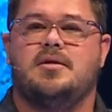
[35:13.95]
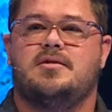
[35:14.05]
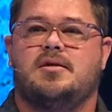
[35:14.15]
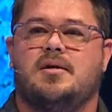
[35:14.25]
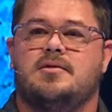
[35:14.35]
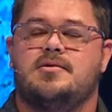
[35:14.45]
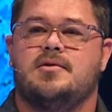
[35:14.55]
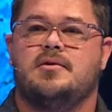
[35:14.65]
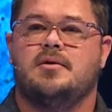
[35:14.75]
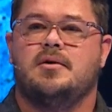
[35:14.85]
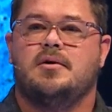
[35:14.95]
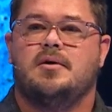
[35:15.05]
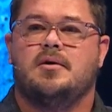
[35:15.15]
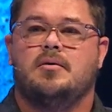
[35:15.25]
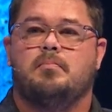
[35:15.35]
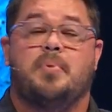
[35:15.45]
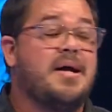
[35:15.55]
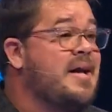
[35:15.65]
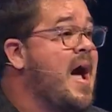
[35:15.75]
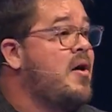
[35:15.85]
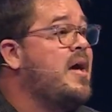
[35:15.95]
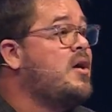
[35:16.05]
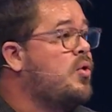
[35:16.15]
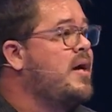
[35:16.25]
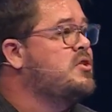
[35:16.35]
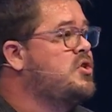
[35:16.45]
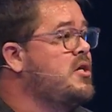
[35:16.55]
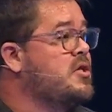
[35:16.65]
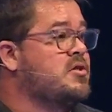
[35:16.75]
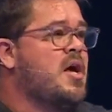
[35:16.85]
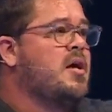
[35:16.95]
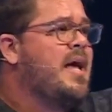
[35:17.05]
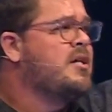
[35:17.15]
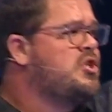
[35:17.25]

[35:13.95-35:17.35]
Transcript: and sins but now in Christ Jesus. Yeah,